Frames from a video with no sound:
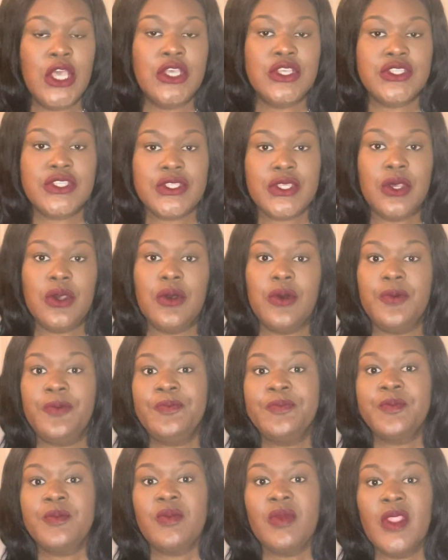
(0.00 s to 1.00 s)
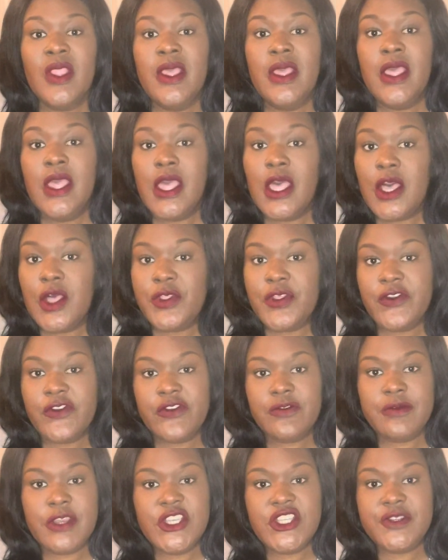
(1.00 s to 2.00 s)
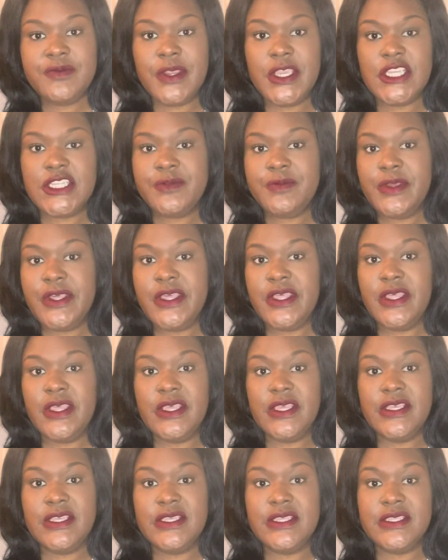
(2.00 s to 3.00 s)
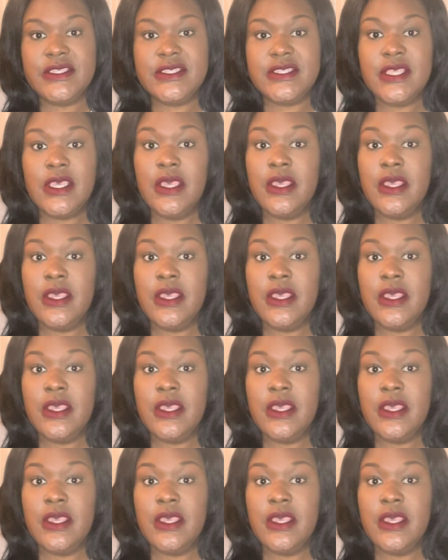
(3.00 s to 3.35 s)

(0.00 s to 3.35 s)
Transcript: So health information management is